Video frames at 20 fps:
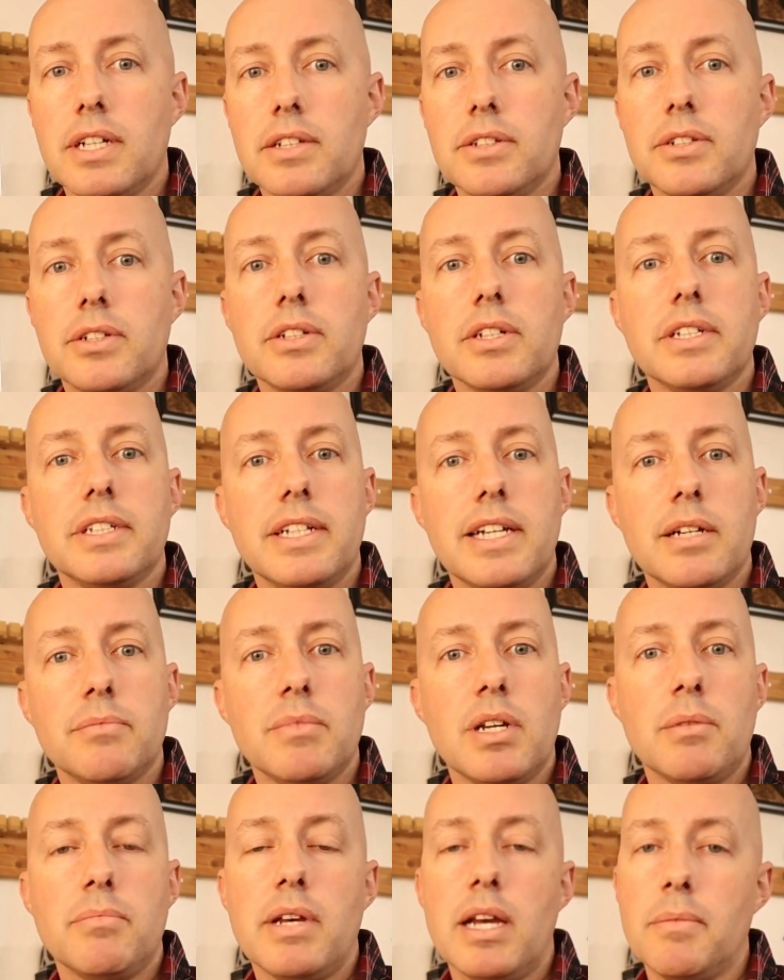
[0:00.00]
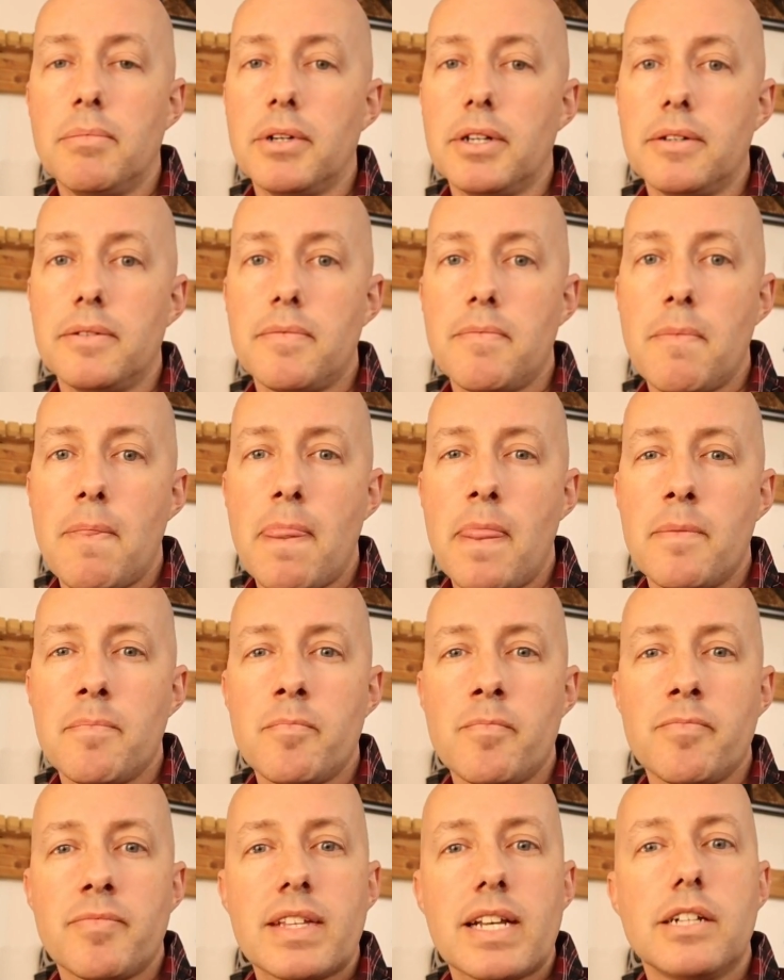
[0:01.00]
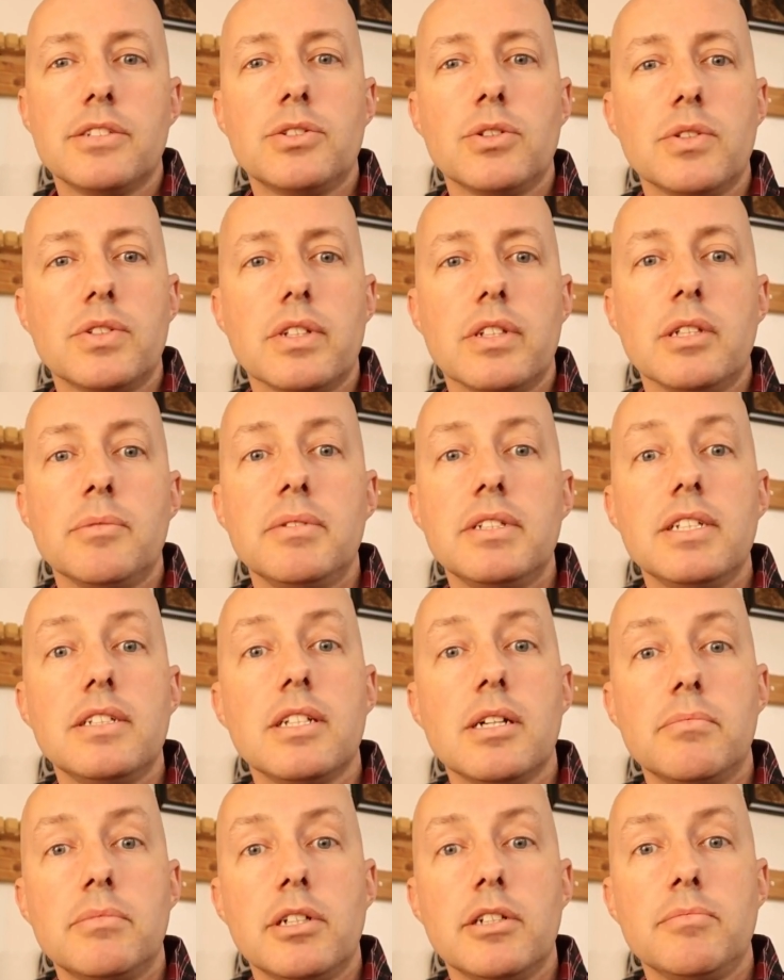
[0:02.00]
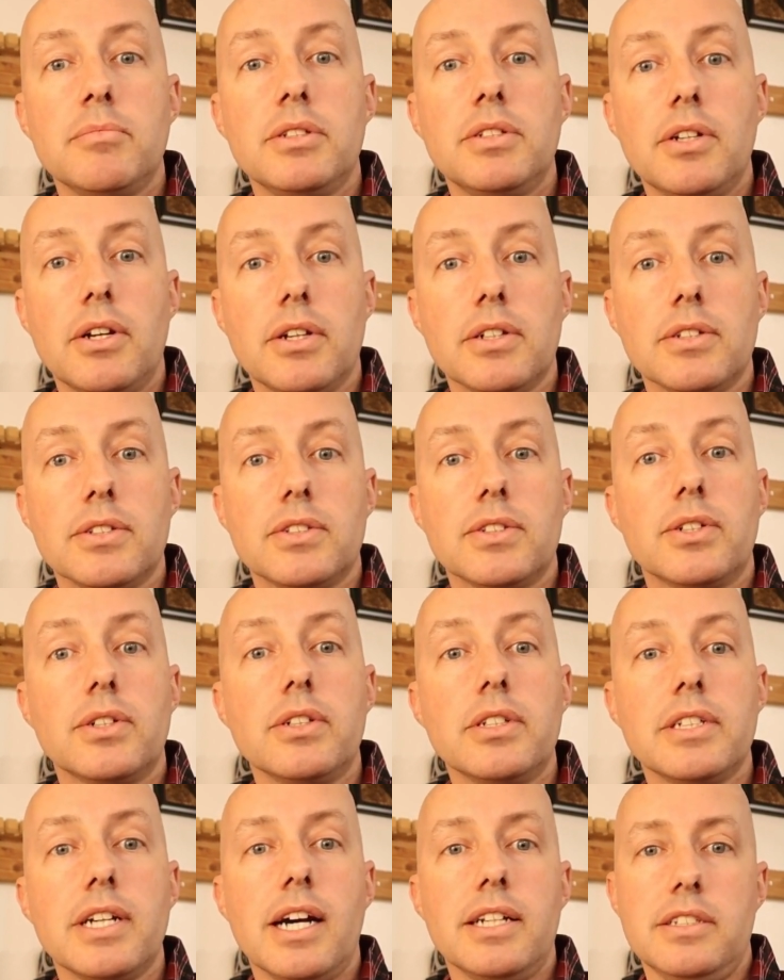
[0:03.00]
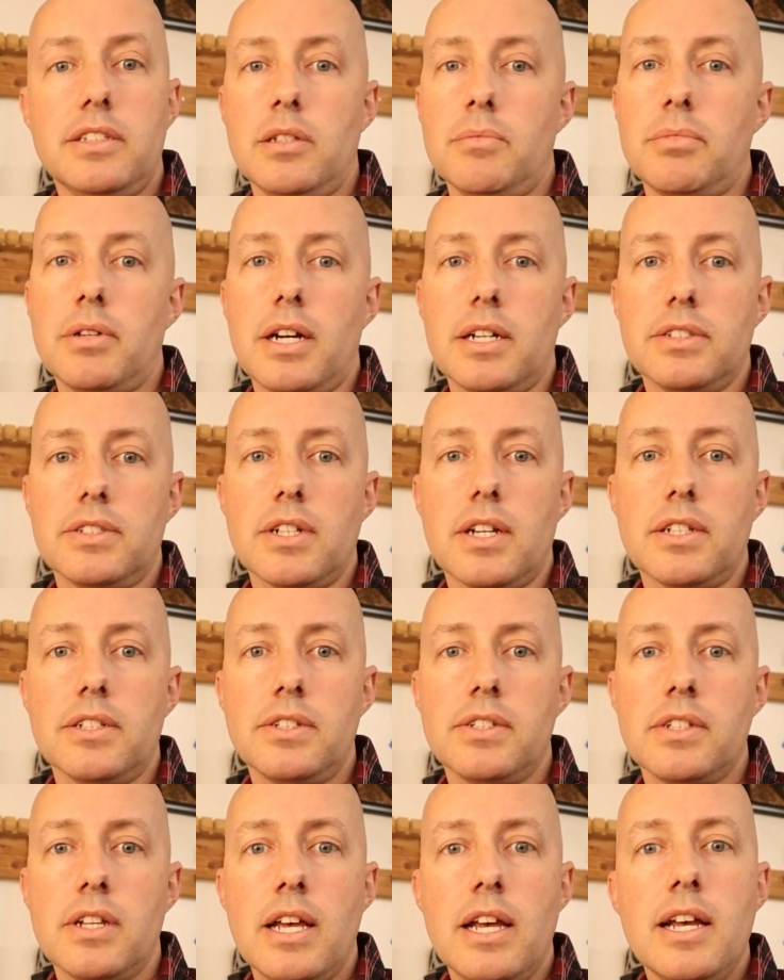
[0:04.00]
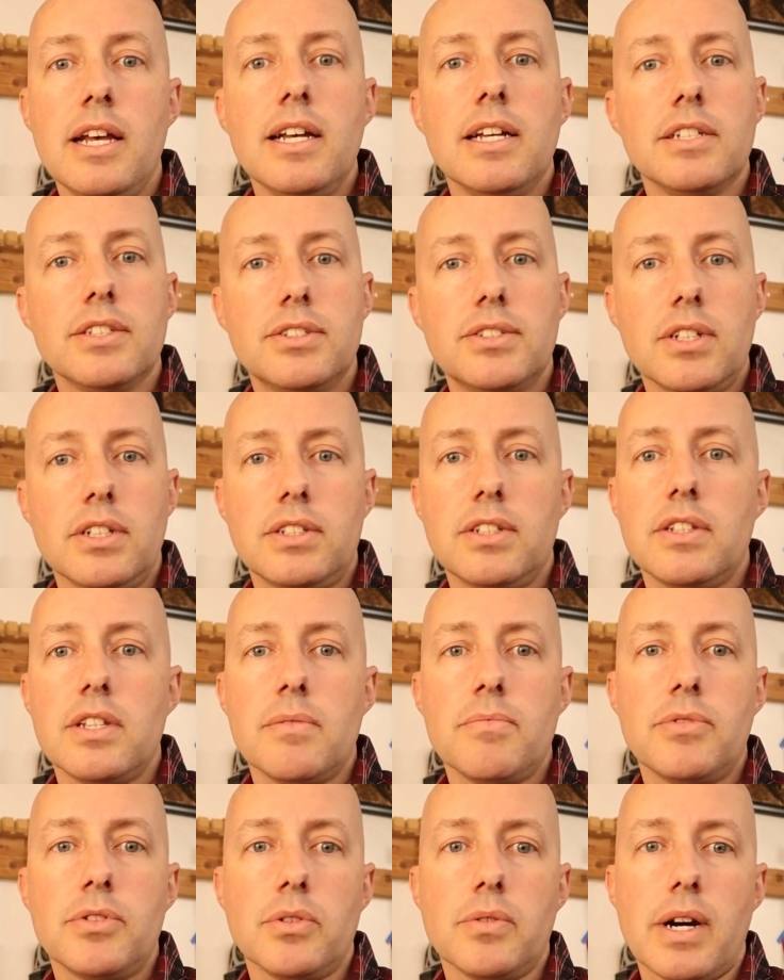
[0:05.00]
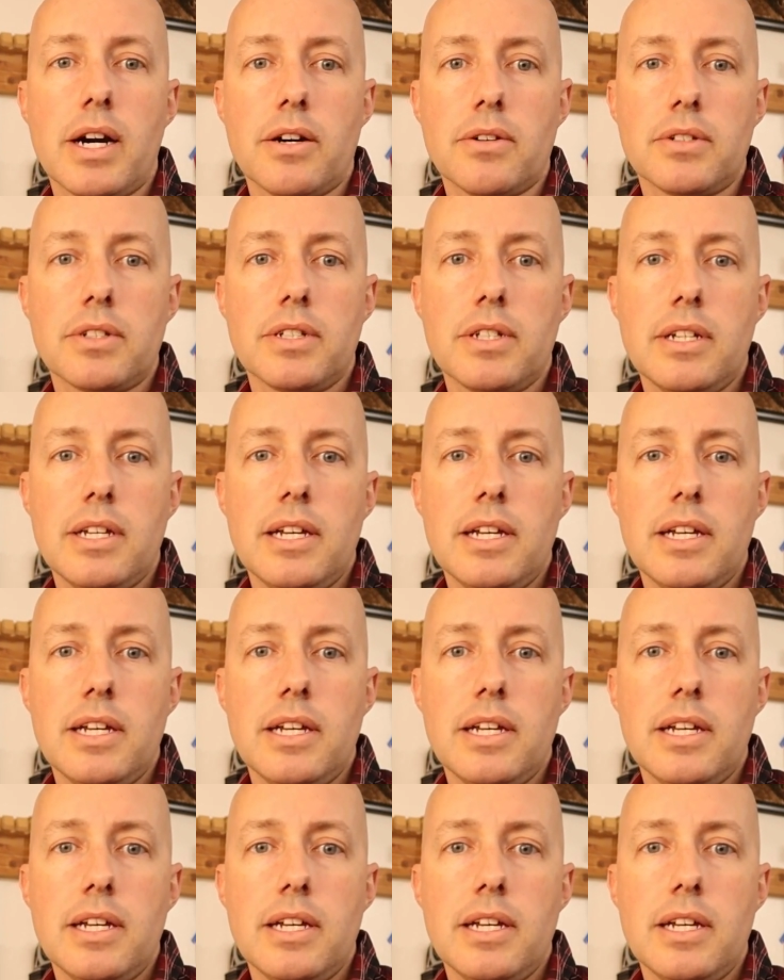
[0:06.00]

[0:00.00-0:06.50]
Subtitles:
leather, and handmade paper. I chose a limited number of materials early on in the process and stuck to them throughout.